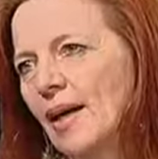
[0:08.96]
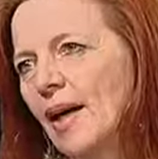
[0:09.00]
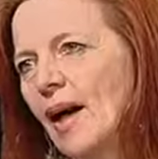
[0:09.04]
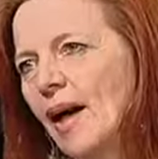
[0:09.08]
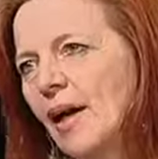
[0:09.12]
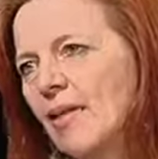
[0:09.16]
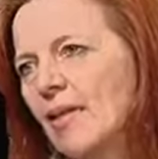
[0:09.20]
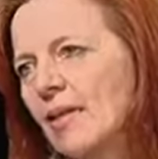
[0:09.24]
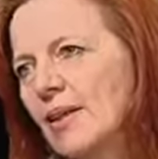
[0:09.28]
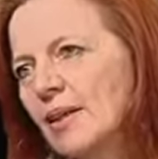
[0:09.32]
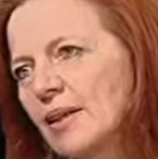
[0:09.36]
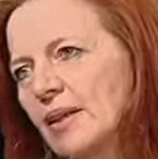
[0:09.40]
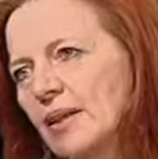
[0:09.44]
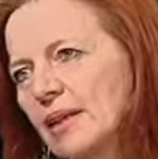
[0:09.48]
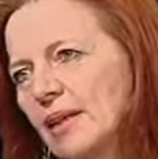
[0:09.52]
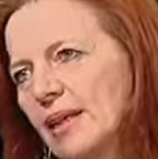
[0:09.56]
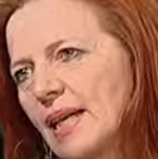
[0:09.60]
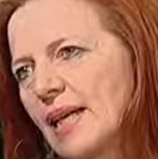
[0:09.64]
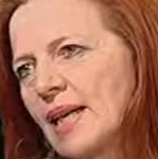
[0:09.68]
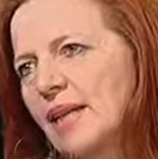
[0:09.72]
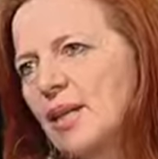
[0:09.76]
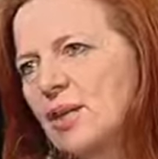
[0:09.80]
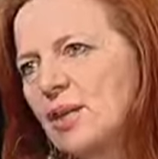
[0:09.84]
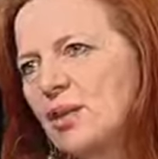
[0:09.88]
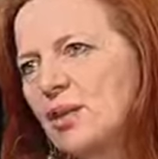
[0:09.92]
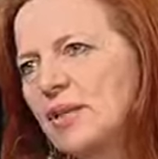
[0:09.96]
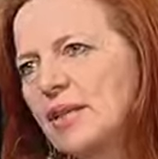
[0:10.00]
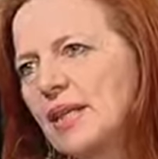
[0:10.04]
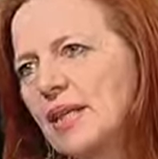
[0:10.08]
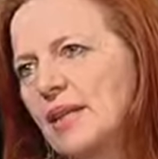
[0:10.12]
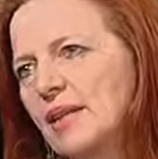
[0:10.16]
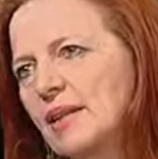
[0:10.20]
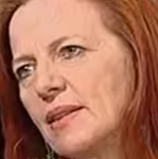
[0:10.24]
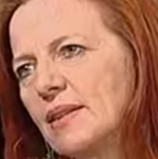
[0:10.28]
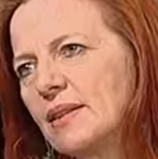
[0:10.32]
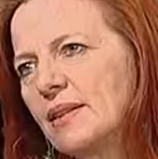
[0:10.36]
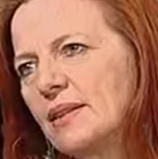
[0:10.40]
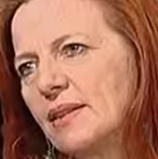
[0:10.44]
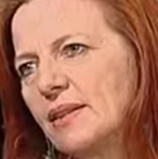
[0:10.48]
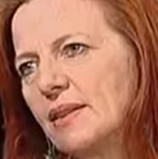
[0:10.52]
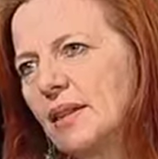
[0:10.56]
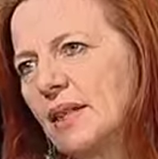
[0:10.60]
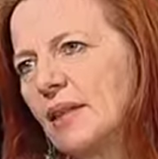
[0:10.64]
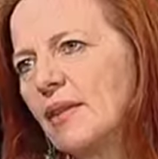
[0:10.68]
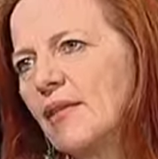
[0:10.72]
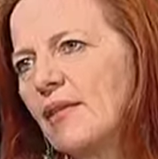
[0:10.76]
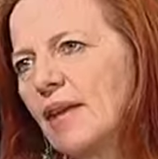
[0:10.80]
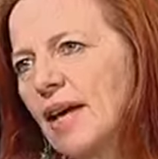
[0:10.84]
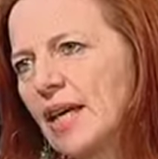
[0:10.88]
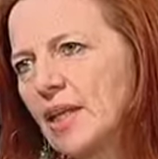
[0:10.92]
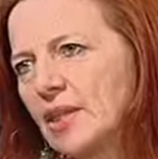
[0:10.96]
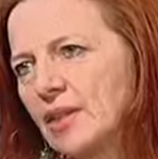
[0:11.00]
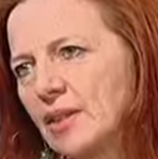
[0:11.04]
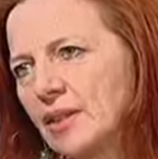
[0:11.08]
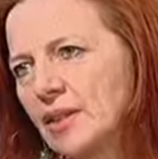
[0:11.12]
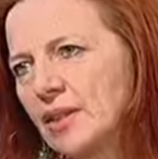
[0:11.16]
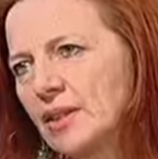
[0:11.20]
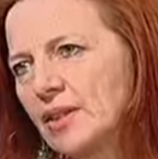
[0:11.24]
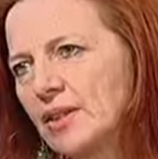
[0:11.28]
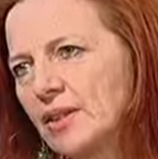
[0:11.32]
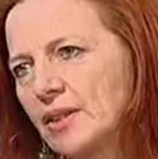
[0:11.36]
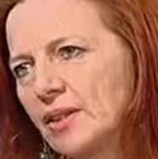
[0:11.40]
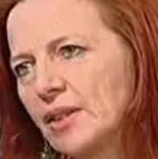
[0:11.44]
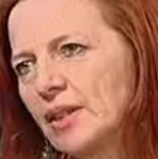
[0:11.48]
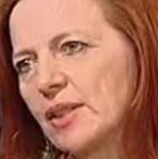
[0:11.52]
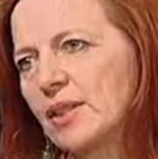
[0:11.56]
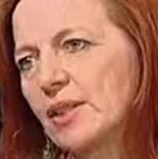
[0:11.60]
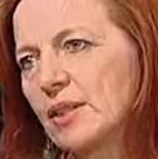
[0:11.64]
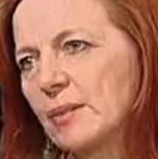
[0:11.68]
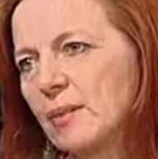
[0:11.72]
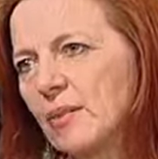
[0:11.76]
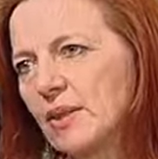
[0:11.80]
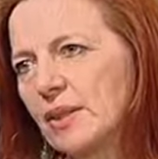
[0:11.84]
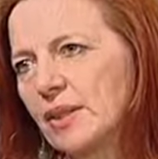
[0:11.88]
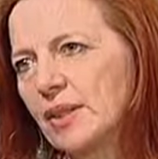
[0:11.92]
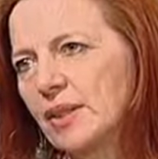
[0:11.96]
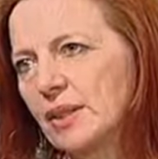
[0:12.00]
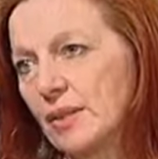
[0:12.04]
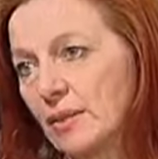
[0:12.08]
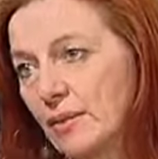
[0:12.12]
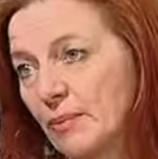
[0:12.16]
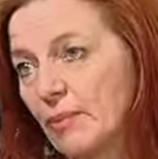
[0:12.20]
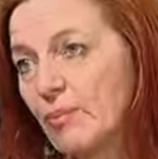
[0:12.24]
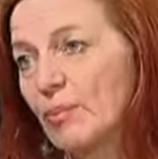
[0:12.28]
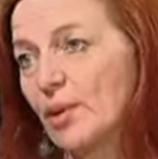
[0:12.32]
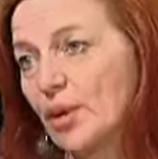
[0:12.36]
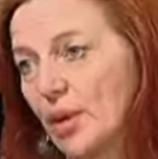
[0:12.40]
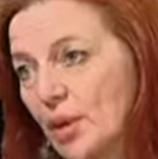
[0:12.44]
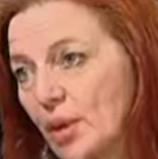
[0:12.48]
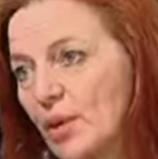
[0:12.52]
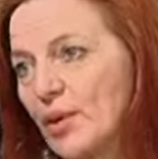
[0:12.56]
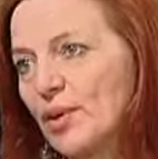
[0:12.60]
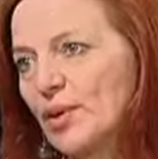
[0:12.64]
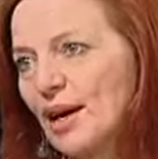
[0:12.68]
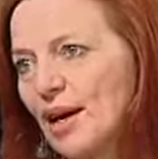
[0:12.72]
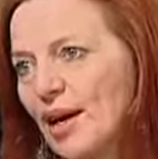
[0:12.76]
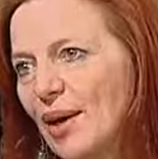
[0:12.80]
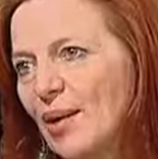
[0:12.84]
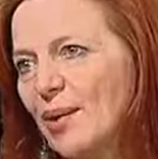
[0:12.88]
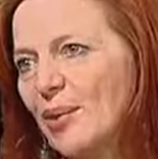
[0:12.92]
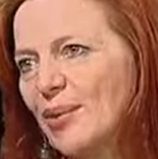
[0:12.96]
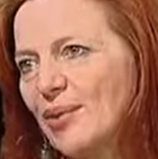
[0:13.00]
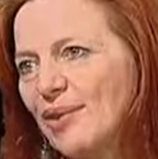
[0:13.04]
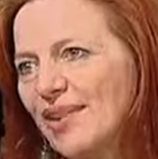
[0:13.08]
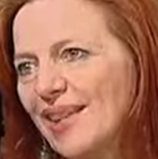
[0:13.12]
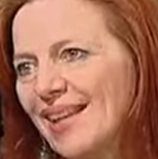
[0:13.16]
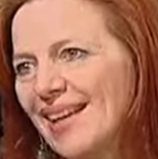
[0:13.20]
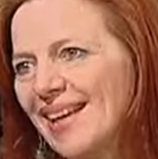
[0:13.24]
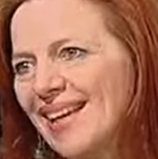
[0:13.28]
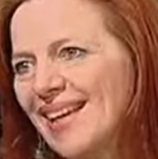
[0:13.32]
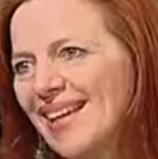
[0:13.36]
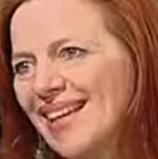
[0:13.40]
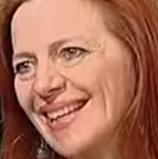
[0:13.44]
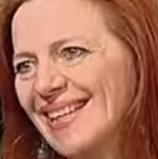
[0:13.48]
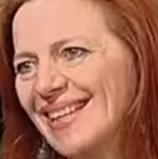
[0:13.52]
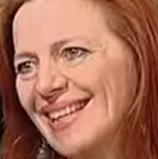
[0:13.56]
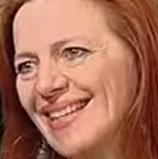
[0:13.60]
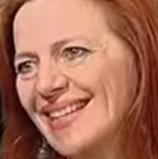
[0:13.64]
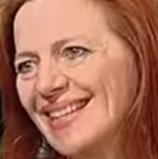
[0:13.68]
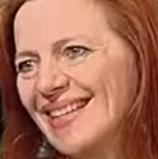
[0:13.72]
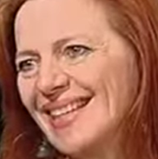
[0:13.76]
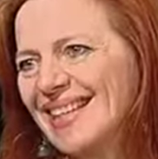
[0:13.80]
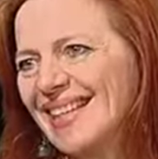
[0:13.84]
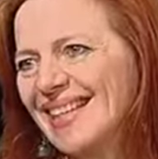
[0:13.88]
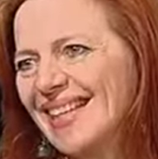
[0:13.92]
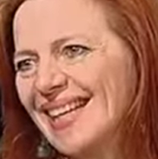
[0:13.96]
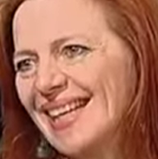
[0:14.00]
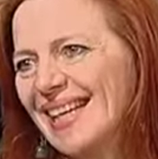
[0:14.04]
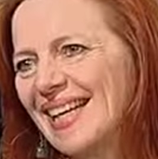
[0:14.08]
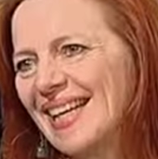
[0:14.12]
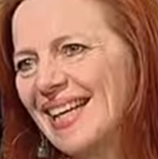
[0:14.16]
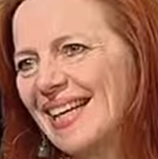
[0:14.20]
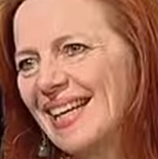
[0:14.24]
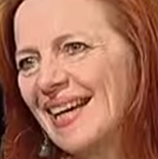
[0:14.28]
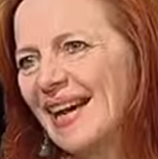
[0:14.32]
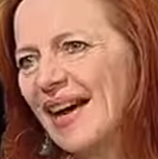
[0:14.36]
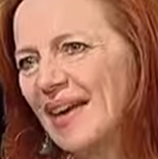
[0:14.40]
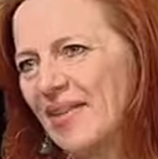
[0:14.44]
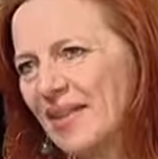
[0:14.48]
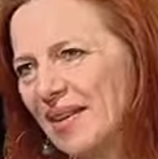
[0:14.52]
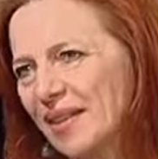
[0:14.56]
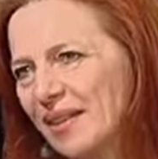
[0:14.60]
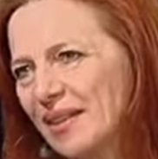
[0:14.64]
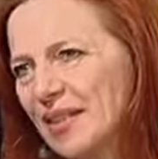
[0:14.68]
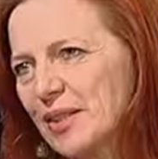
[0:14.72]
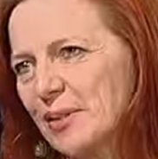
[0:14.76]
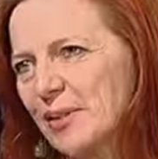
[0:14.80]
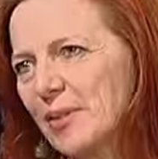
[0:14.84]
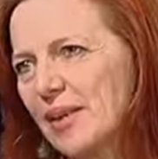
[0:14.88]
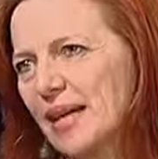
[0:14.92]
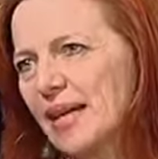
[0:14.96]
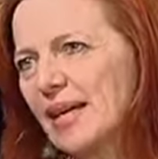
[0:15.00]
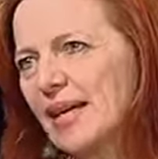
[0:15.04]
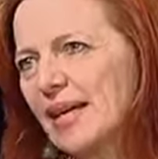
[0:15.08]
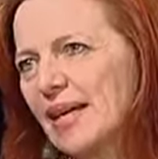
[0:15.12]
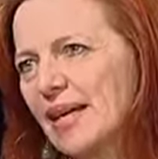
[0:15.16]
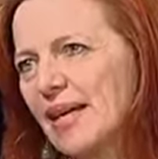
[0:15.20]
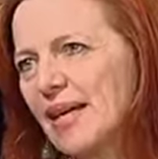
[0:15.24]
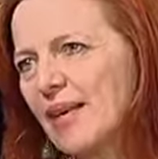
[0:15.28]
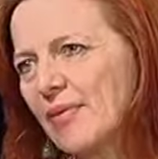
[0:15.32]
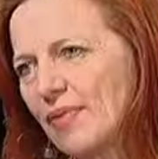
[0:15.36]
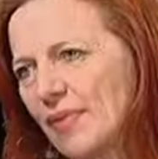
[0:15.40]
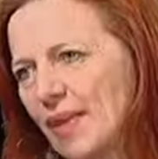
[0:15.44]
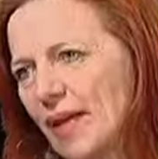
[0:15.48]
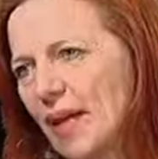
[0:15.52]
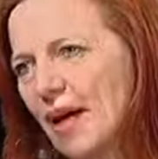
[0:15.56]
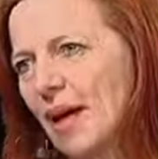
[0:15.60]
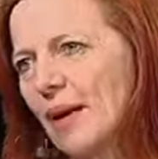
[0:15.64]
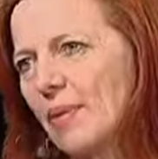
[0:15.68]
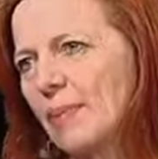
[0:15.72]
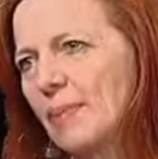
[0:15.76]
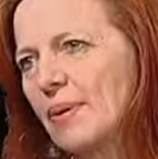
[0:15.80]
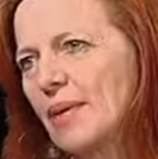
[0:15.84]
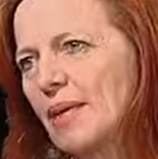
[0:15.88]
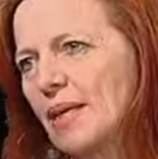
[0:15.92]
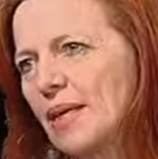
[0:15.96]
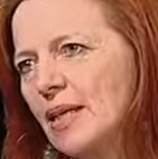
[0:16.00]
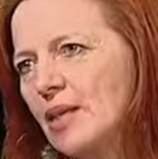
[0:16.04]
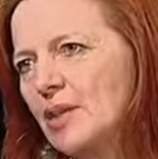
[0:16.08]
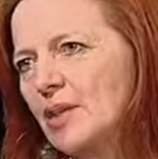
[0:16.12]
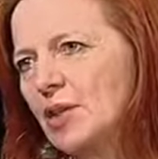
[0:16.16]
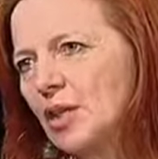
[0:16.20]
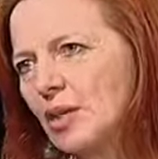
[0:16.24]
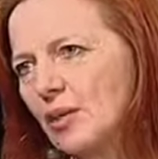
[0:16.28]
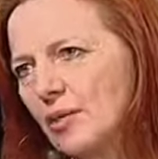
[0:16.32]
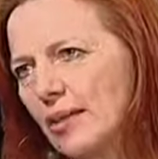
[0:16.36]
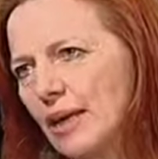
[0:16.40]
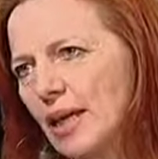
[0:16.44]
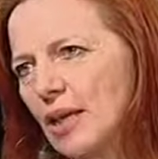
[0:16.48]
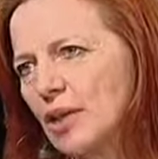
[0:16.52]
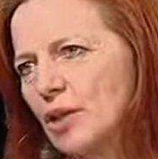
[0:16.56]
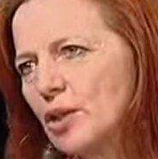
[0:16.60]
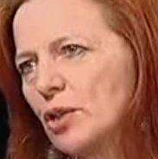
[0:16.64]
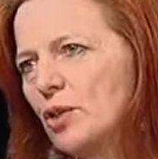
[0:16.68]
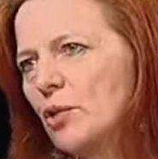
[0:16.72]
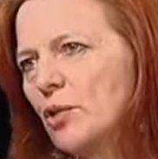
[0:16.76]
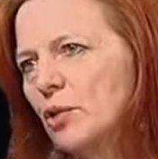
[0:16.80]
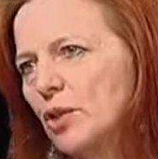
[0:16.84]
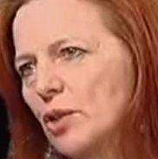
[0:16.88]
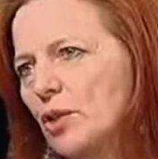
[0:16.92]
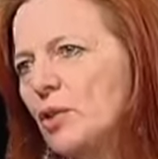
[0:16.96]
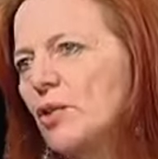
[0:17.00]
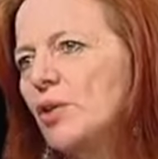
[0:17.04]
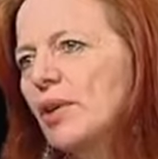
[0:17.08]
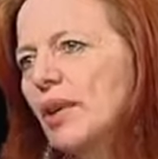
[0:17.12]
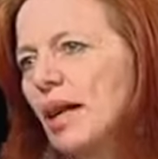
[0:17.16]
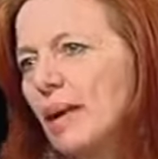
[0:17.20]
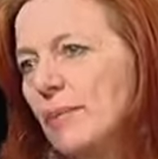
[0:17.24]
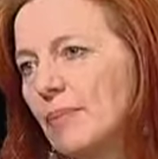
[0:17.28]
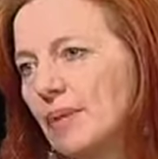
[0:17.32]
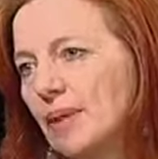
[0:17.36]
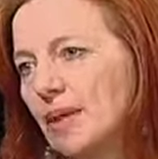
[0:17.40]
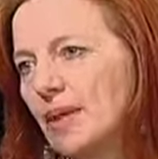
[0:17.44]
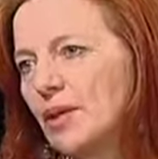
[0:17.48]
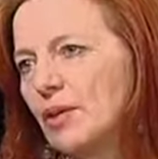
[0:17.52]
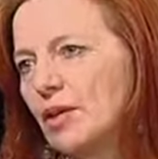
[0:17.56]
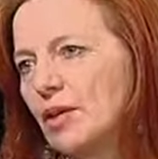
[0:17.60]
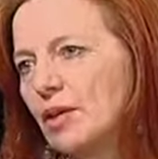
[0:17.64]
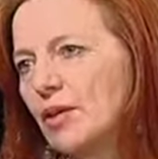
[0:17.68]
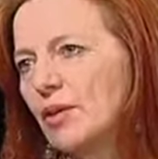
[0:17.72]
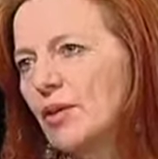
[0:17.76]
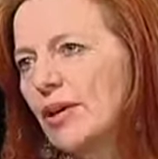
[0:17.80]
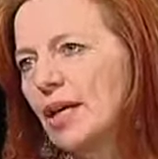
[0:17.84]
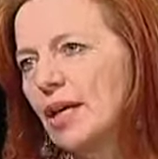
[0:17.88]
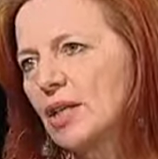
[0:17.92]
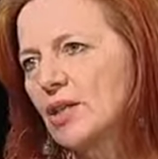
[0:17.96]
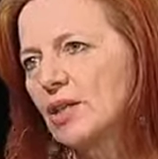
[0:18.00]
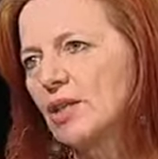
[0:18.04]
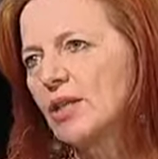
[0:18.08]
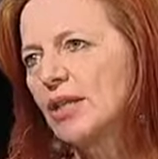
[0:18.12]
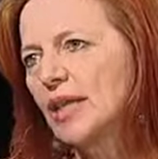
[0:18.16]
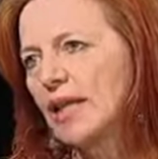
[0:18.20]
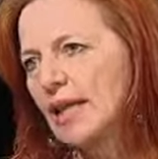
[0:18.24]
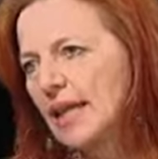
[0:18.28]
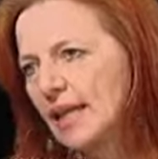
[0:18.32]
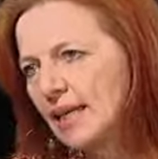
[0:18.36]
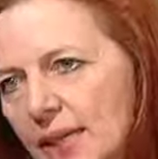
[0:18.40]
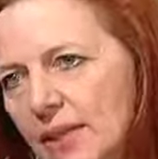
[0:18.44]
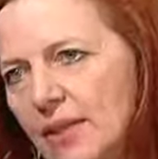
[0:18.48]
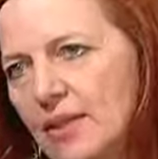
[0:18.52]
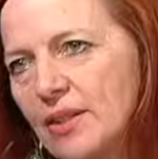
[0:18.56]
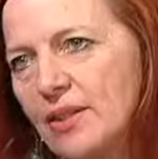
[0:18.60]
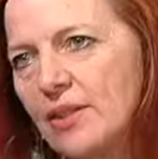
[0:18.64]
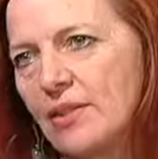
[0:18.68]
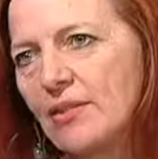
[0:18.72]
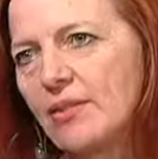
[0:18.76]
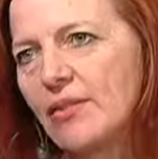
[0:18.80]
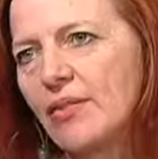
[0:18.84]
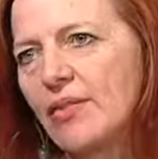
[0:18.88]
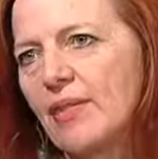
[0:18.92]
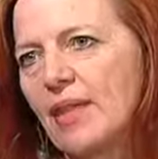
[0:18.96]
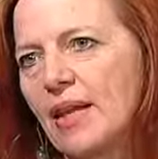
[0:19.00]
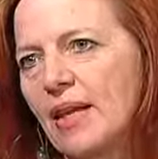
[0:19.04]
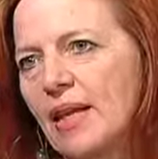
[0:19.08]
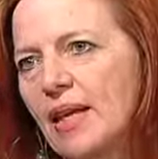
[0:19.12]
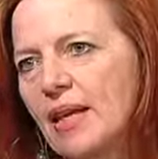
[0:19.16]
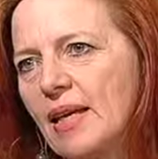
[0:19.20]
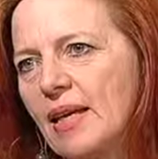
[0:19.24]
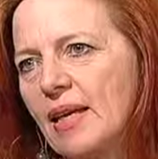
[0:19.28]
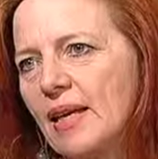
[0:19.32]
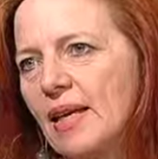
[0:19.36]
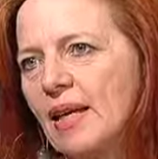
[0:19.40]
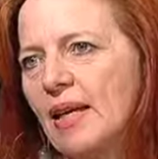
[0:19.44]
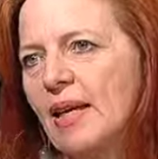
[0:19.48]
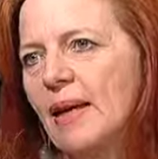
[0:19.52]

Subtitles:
I think New Zealand's innovation system is in pretty good health, and I think there's at the IP generation or new company generation end of the